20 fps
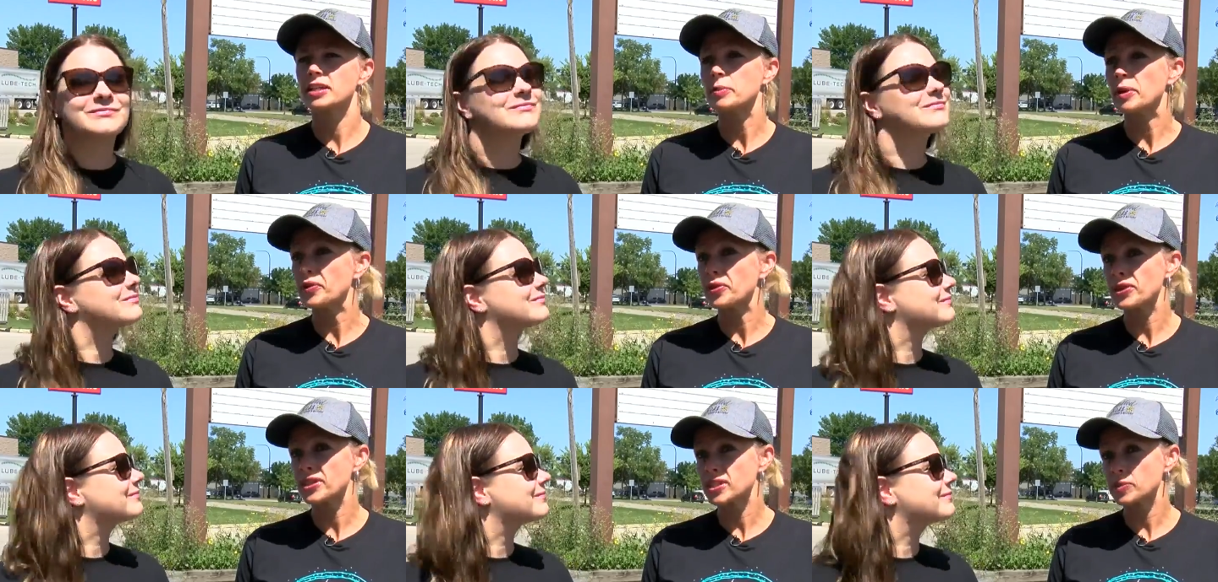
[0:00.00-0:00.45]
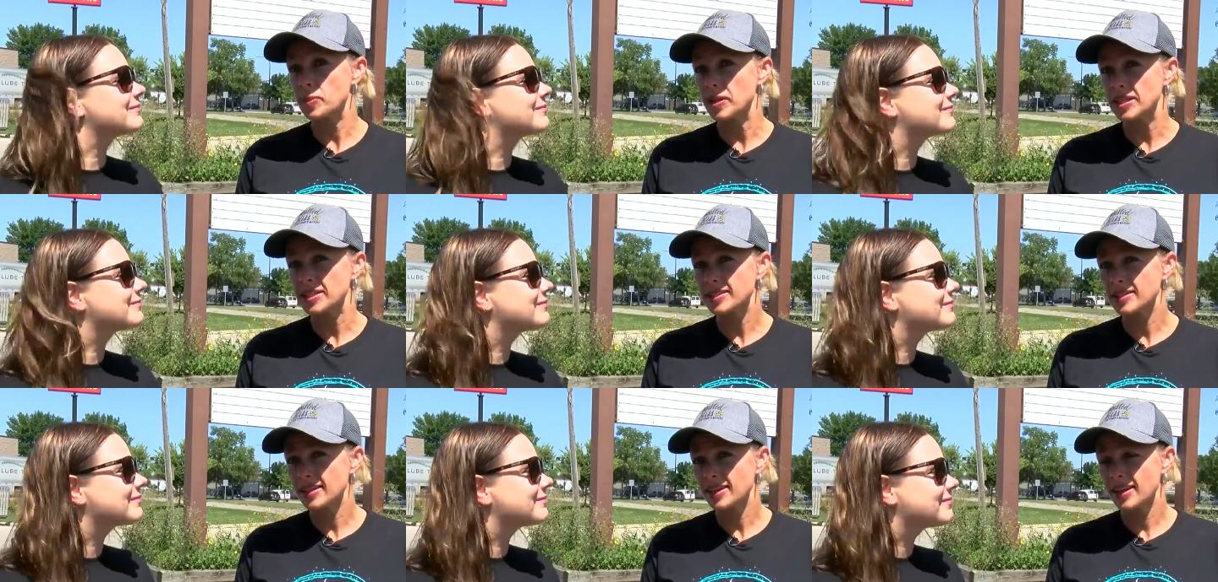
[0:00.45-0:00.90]
Speaker 1: about the
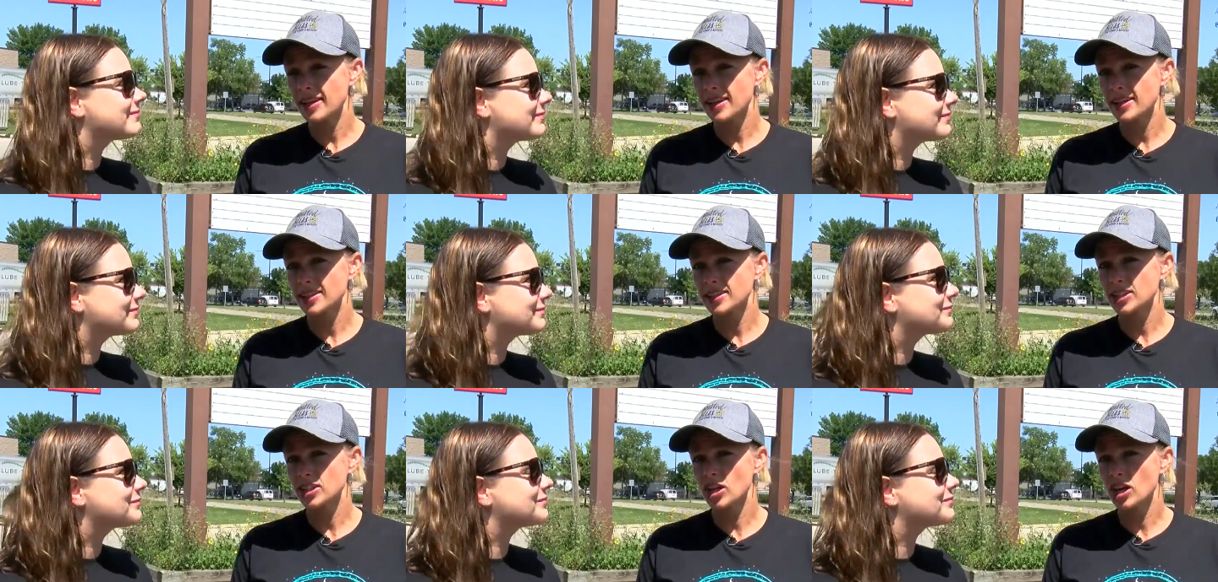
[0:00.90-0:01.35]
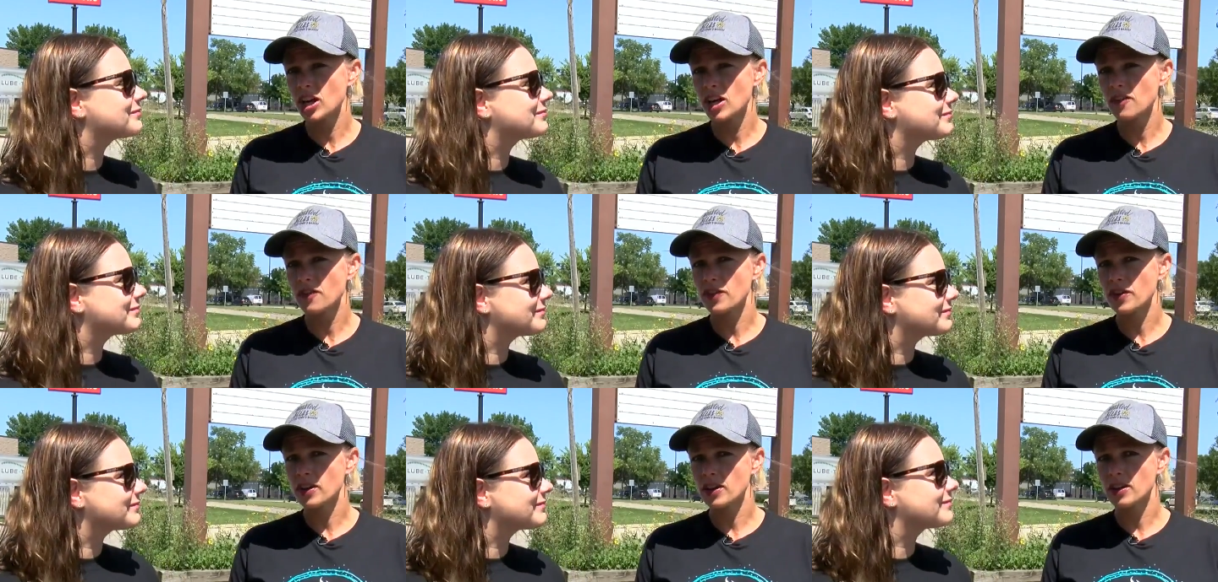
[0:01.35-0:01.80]
space that it has to
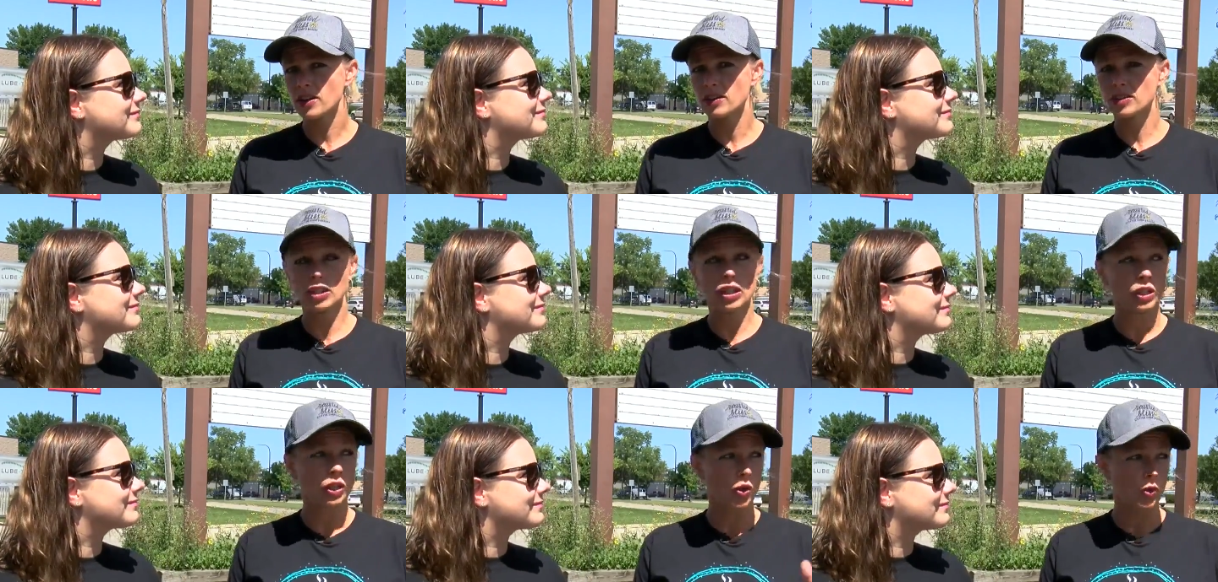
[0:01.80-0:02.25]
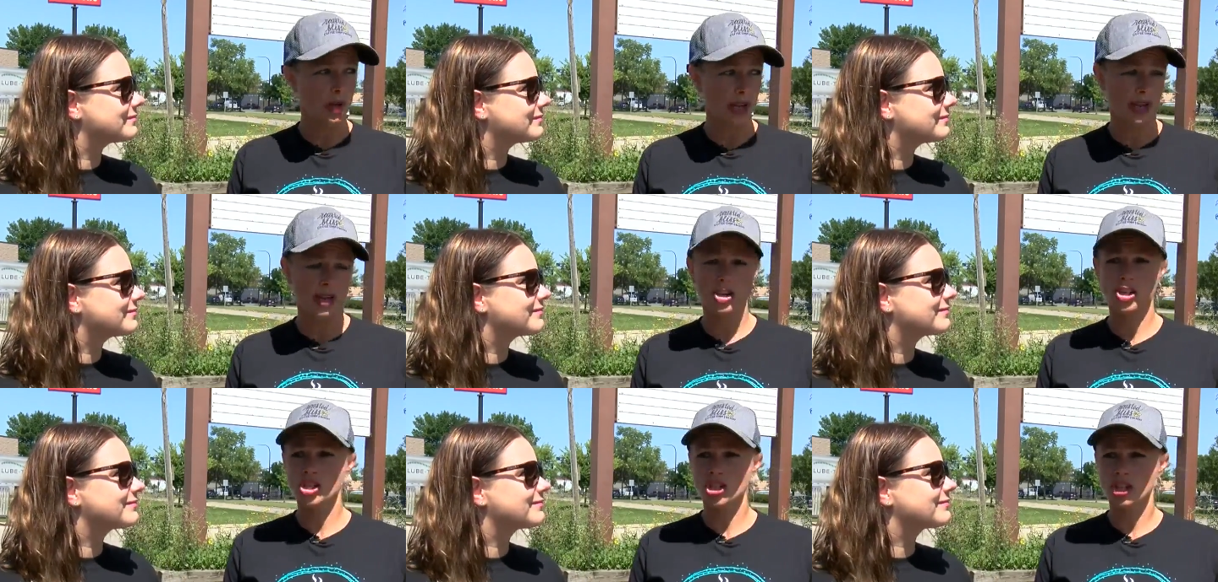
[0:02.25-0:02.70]
offer, the
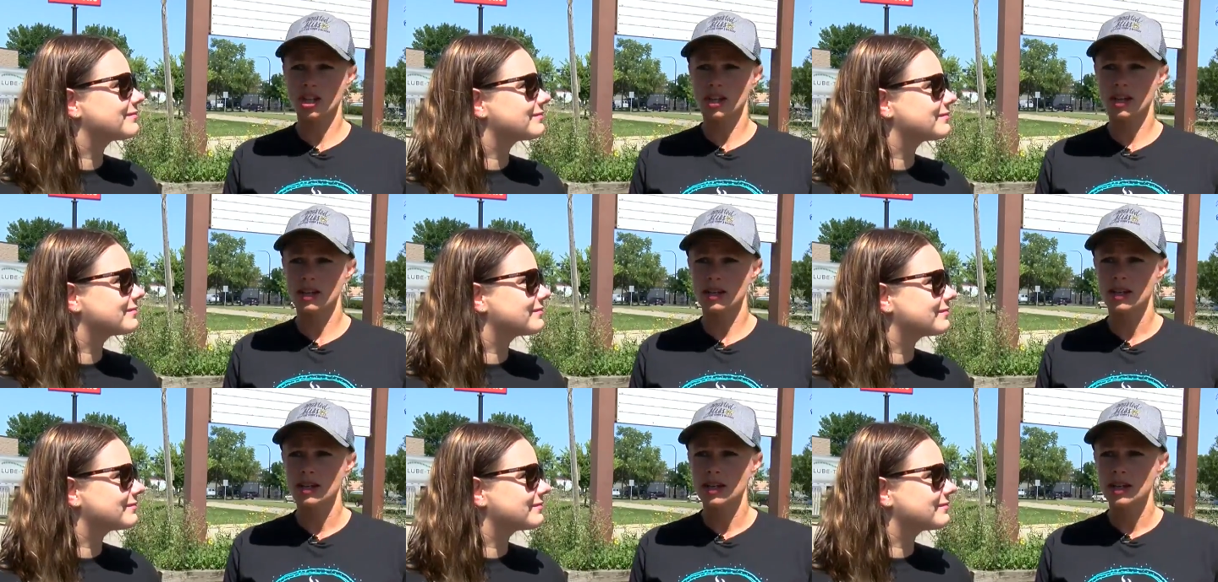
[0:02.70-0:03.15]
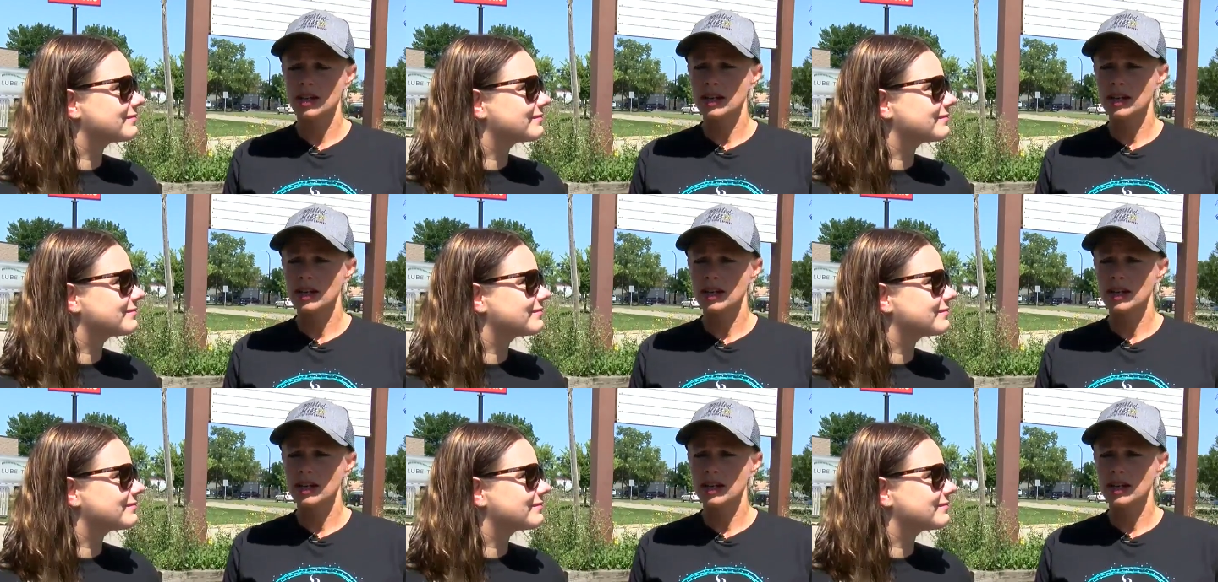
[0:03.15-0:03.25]
location,